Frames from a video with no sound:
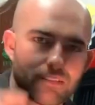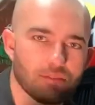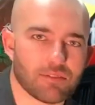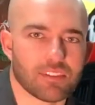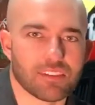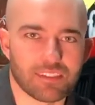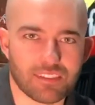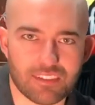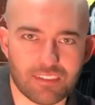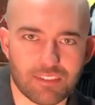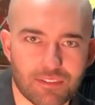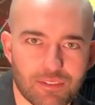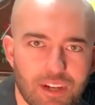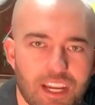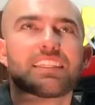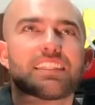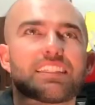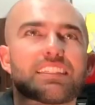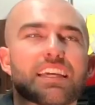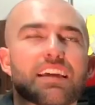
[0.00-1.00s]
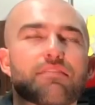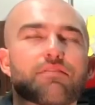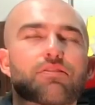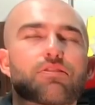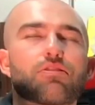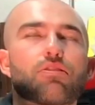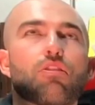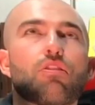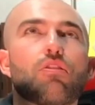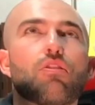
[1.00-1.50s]
you, G2. Saves
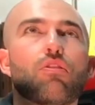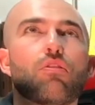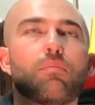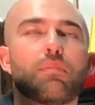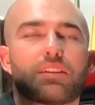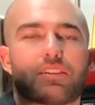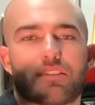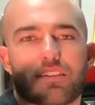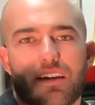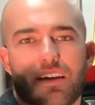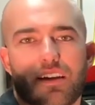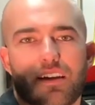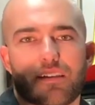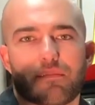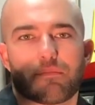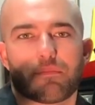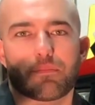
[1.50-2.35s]
so much time.